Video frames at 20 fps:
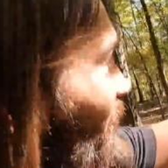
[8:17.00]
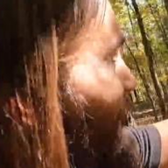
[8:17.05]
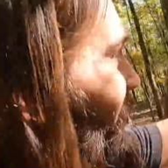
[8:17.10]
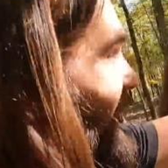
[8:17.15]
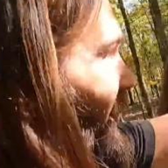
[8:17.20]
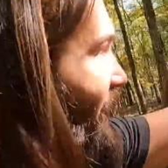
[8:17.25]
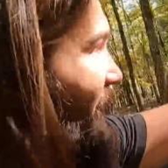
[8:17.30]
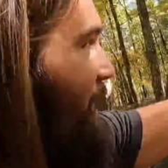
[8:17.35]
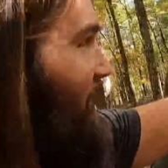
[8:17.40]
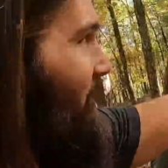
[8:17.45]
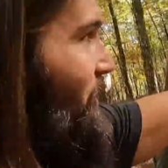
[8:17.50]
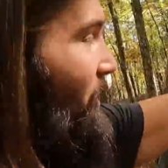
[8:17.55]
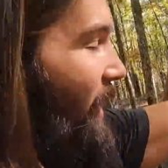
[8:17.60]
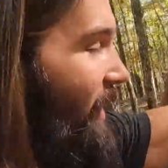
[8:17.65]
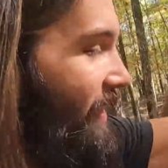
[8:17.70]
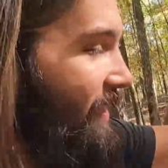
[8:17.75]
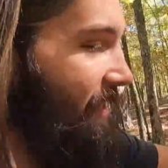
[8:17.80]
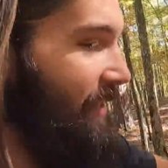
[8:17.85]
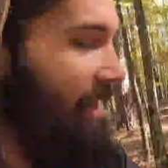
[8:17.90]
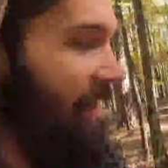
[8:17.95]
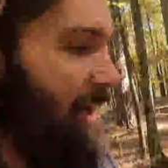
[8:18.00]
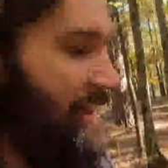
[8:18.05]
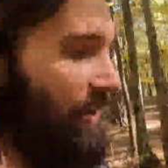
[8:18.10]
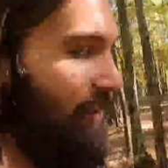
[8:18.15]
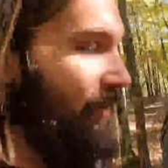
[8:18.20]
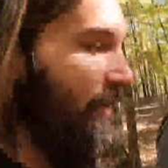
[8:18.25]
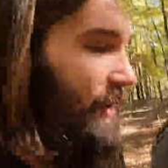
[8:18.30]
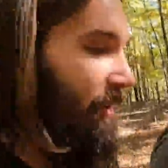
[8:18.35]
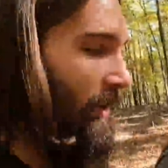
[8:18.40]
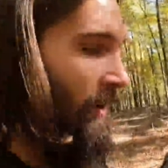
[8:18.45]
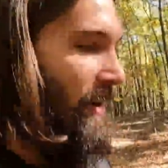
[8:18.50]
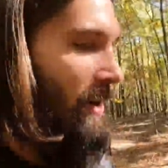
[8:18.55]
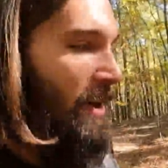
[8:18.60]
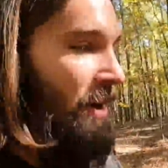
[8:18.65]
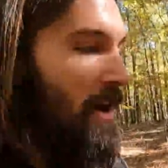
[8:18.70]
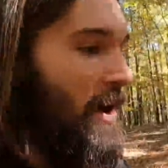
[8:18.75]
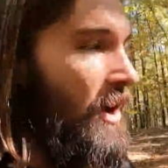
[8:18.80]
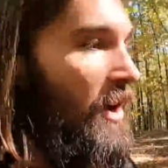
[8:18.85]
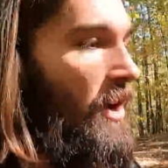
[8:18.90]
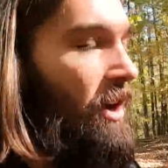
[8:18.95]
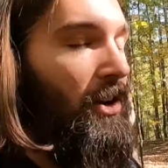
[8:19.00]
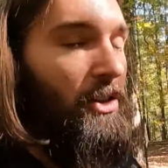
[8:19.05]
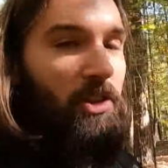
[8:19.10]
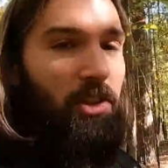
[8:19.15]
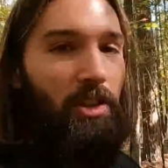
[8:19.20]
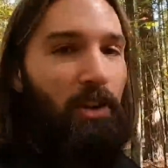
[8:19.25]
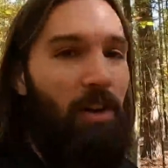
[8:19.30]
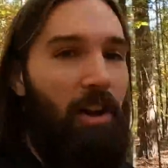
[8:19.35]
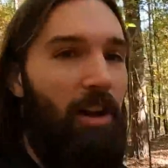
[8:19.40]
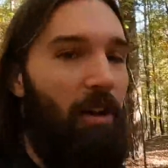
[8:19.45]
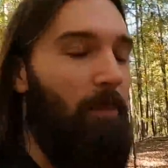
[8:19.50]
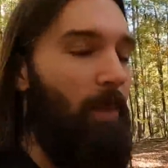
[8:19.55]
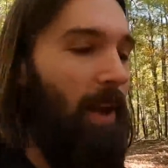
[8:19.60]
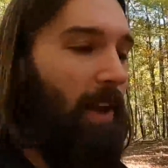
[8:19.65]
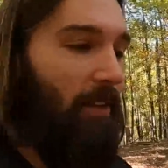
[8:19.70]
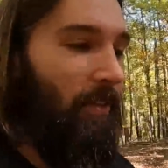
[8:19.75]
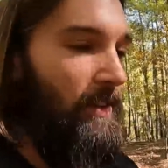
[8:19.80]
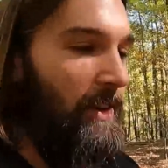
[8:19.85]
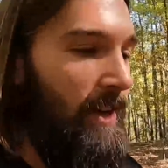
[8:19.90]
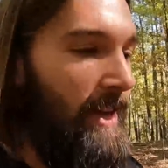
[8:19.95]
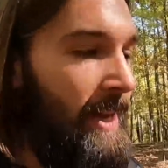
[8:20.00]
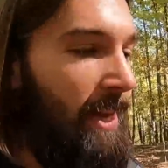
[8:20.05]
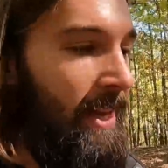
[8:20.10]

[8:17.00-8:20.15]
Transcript: right, right south of here called Chenal Mountain.